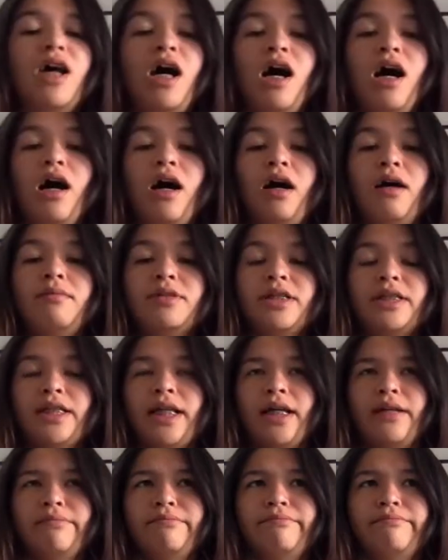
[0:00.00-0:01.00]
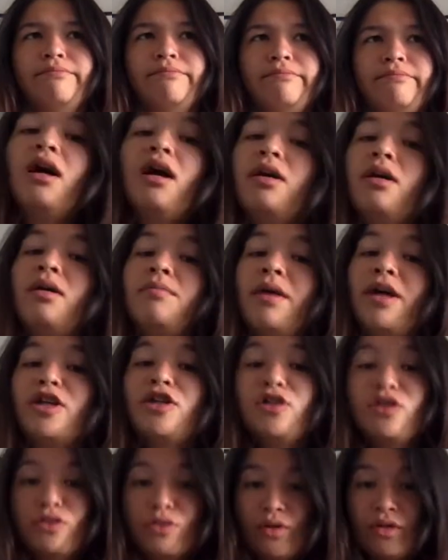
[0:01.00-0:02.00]
To say. My
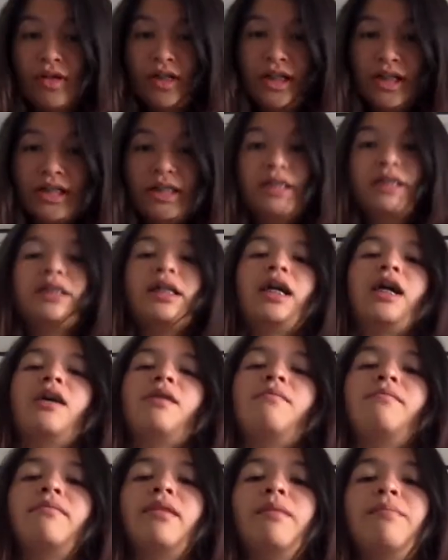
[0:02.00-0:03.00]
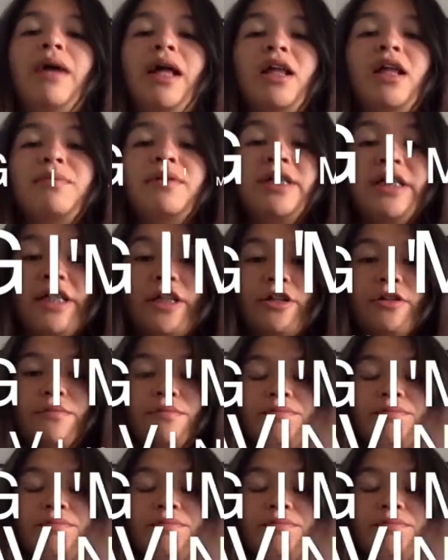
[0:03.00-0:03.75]
usual is a palette paneer